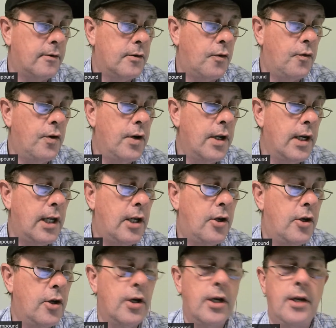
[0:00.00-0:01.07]
Really
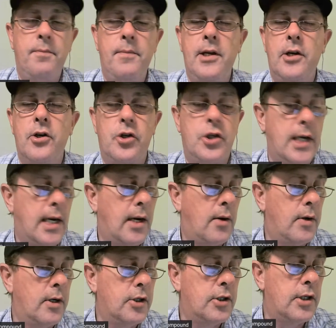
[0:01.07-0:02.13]
good meteor
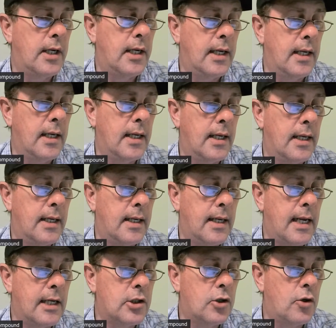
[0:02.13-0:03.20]
showers and
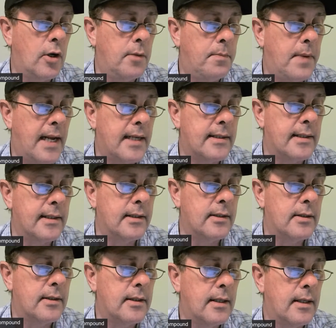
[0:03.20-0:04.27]
asteroid
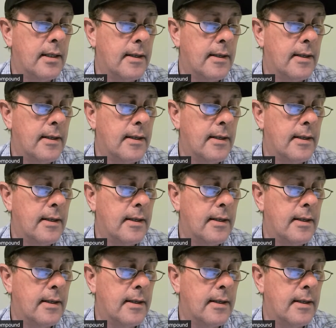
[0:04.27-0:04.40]
passings.